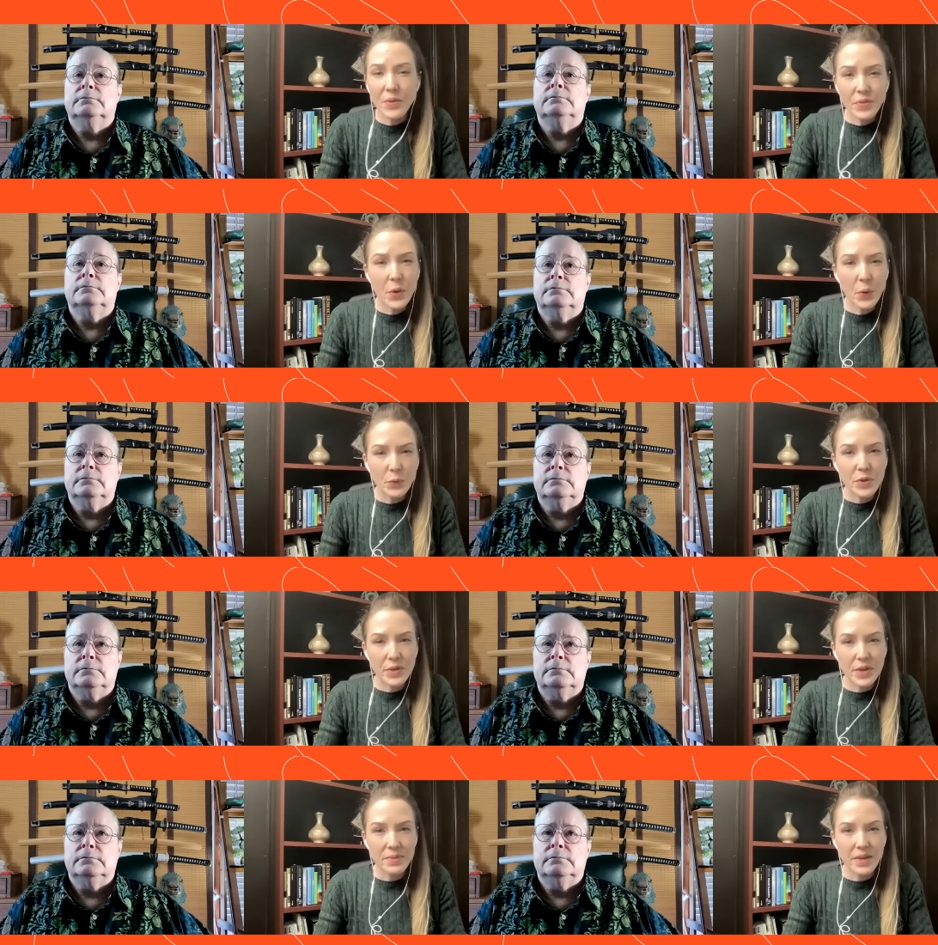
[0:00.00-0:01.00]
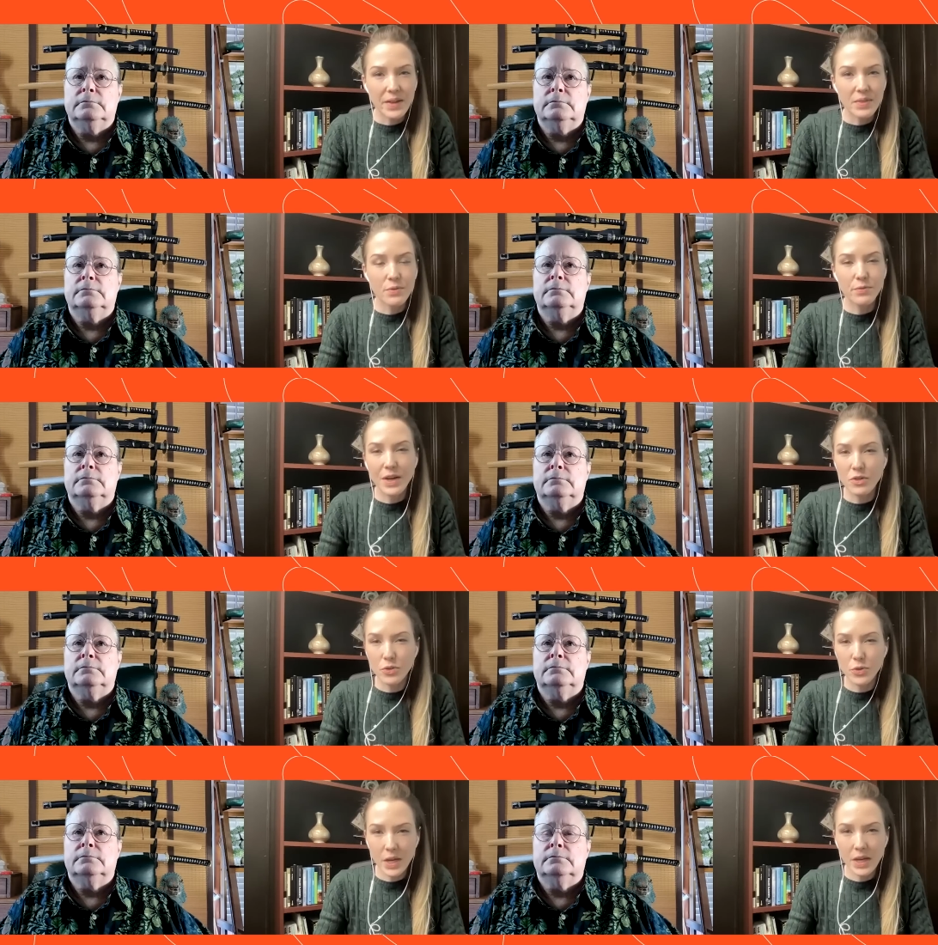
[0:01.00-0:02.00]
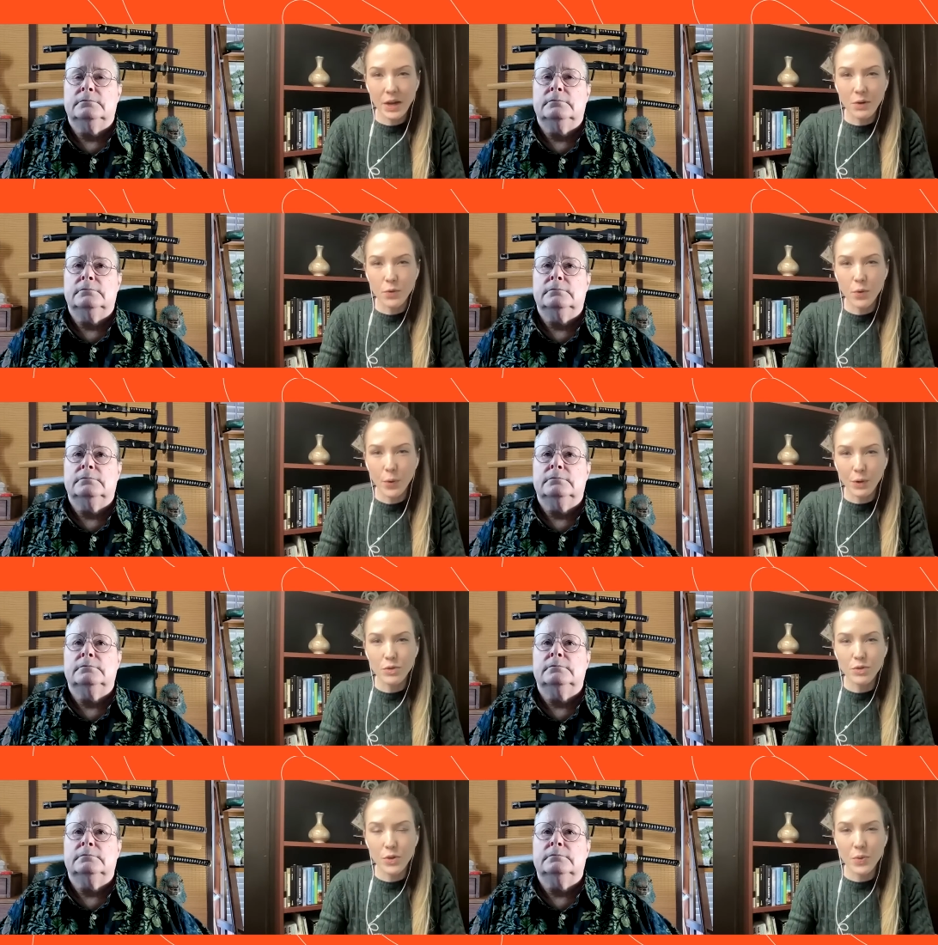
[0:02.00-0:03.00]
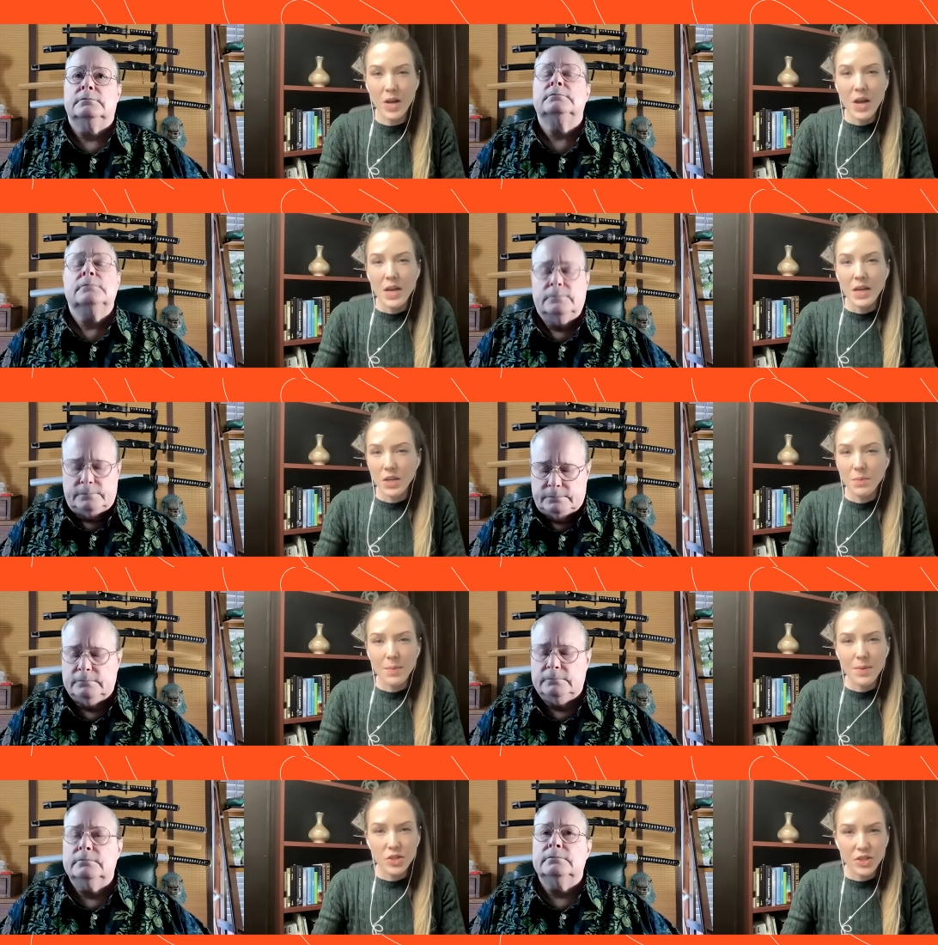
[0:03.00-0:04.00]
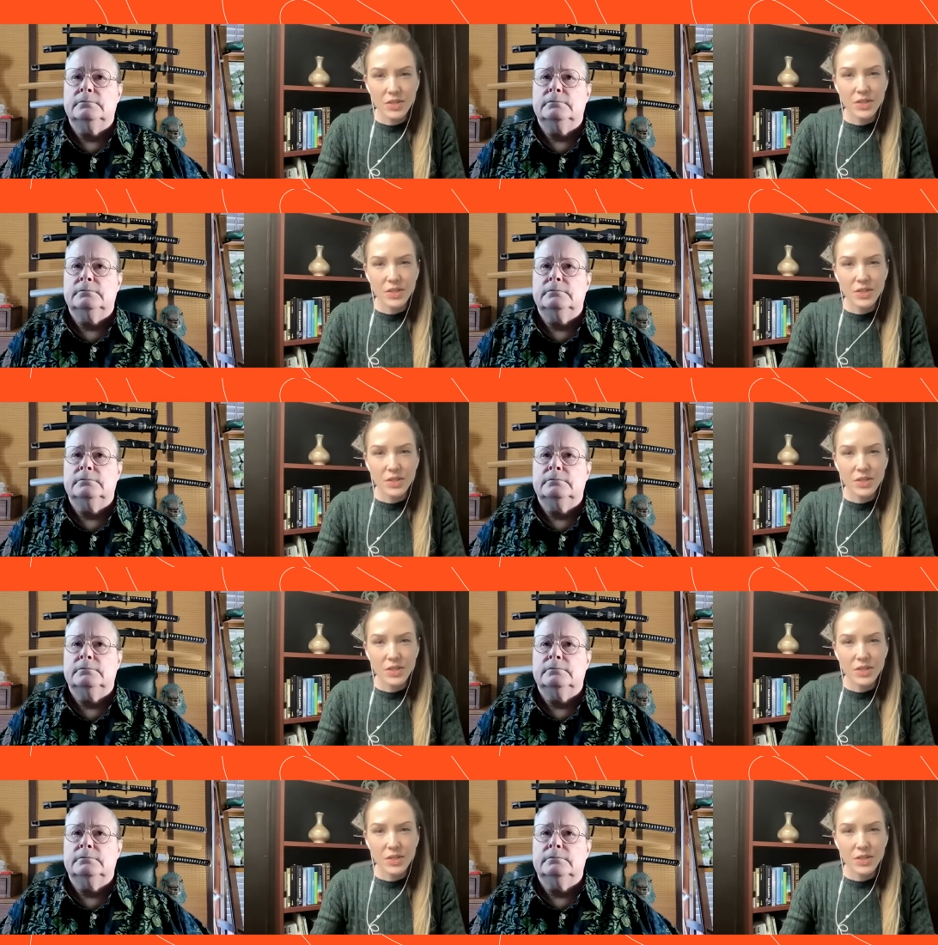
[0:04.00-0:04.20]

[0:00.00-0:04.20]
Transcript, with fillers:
Speaker 1: not the only thing that the Fed is looking at, of course. So can you maybe shed